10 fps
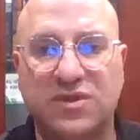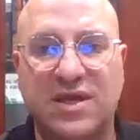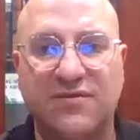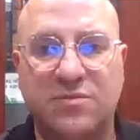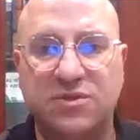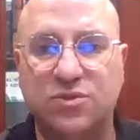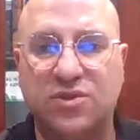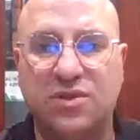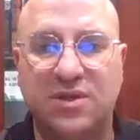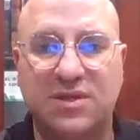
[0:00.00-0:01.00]
with government,
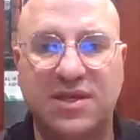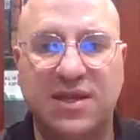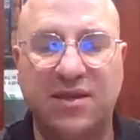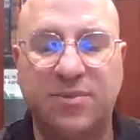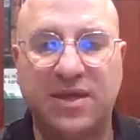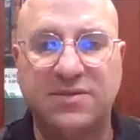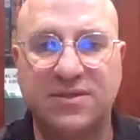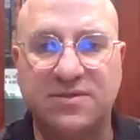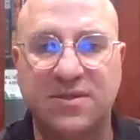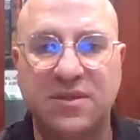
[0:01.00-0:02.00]
which on a daily
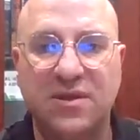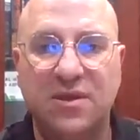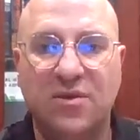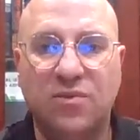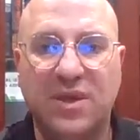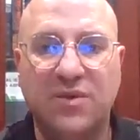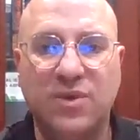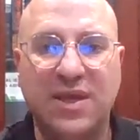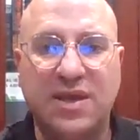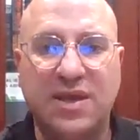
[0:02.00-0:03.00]
basis, where
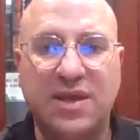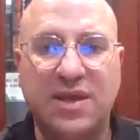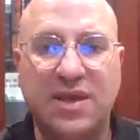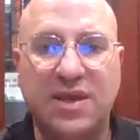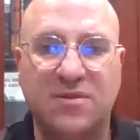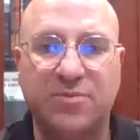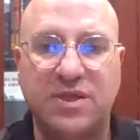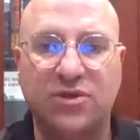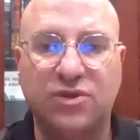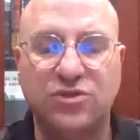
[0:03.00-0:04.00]
we understand the
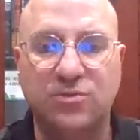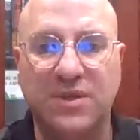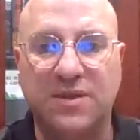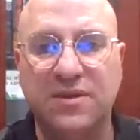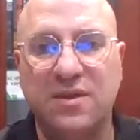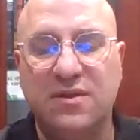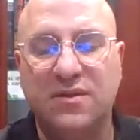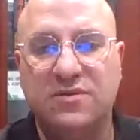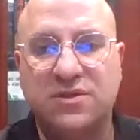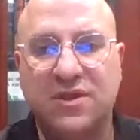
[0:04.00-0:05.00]
picture to be.
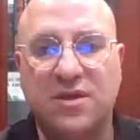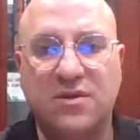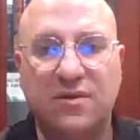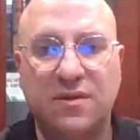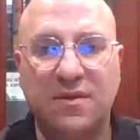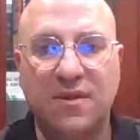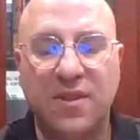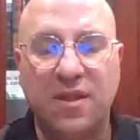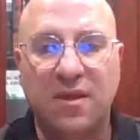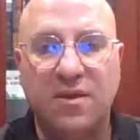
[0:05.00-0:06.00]
So
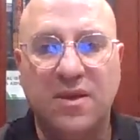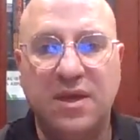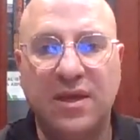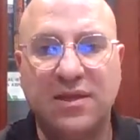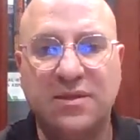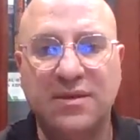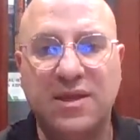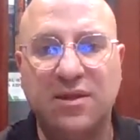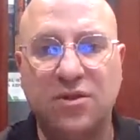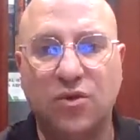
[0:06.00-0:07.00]
in
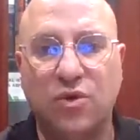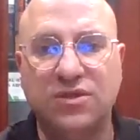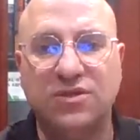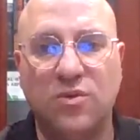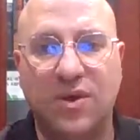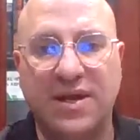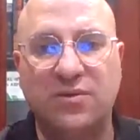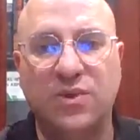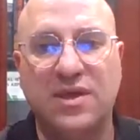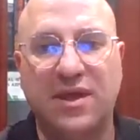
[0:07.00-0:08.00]

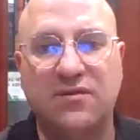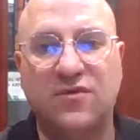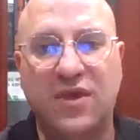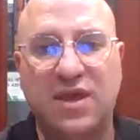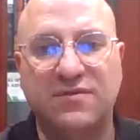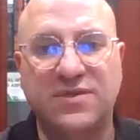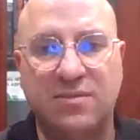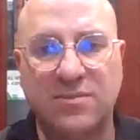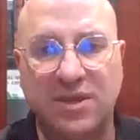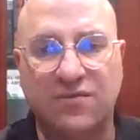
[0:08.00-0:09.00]
Q1, we're going to have
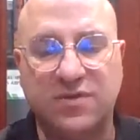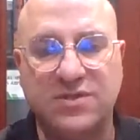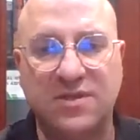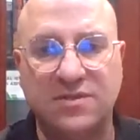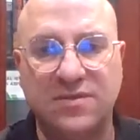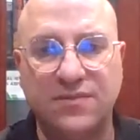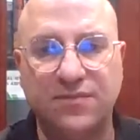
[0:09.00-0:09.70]
some deficit.